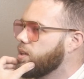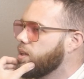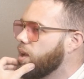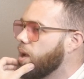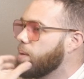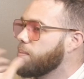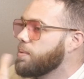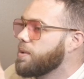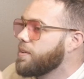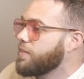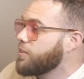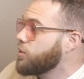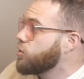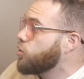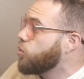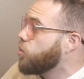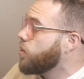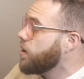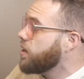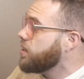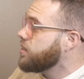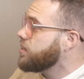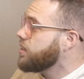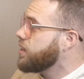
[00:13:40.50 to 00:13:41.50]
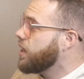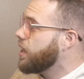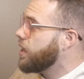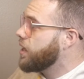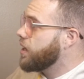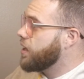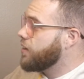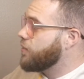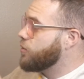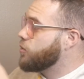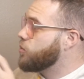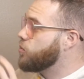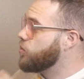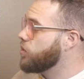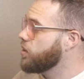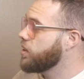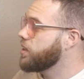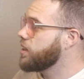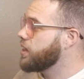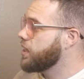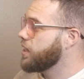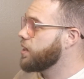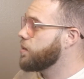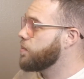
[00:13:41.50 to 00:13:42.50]
I mean, it's crazy that if you
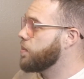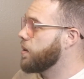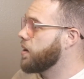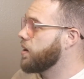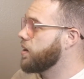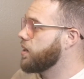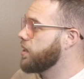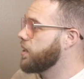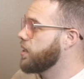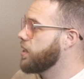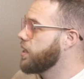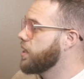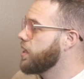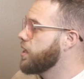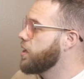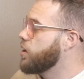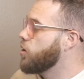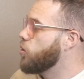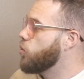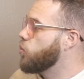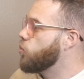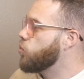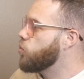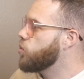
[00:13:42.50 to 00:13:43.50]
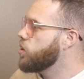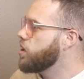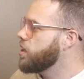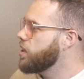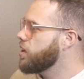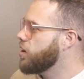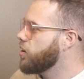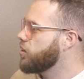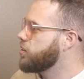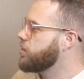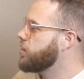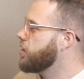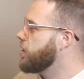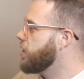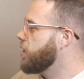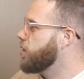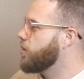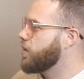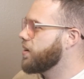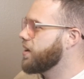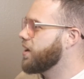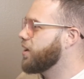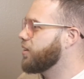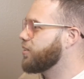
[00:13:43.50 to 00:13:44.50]
really think about it, we are sitting
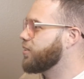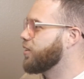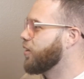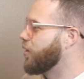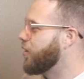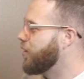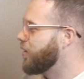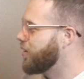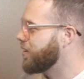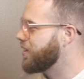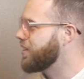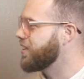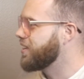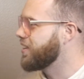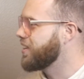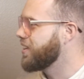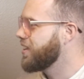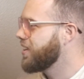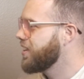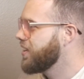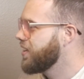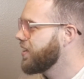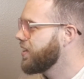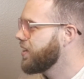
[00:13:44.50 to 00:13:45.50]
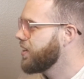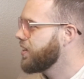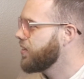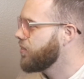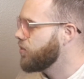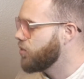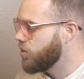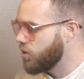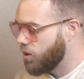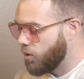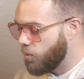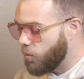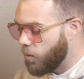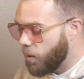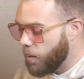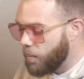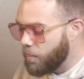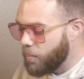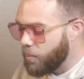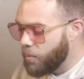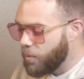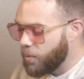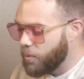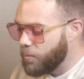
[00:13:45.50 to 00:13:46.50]
here right now talking. Mm-hmm. At one
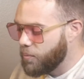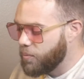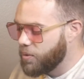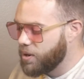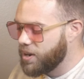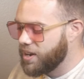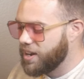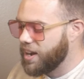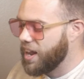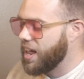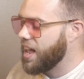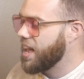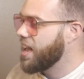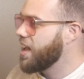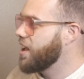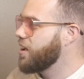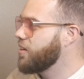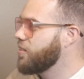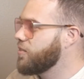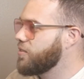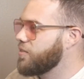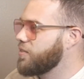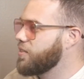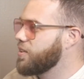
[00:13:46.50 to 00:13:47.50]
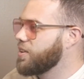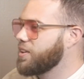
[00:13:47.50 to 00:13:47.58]
point we didn't have